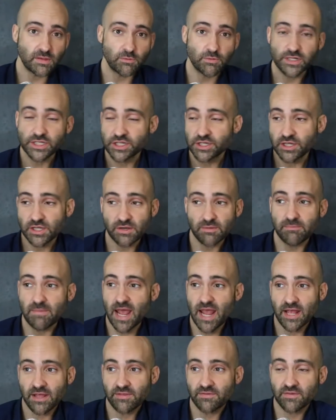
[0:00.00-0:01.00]
Which, you know,
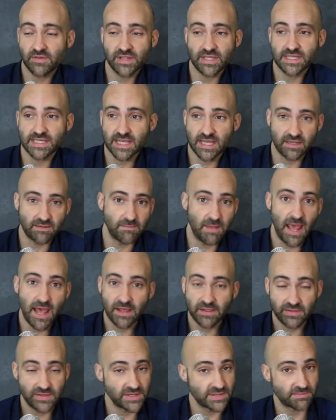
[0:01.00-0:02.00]
math for the sake of
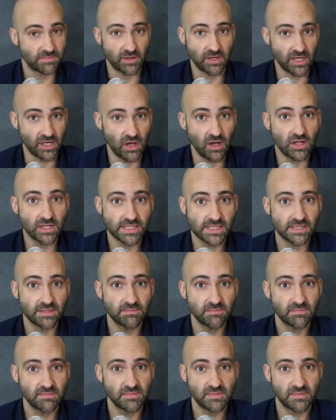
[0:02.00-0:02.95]
math is pretty awesome.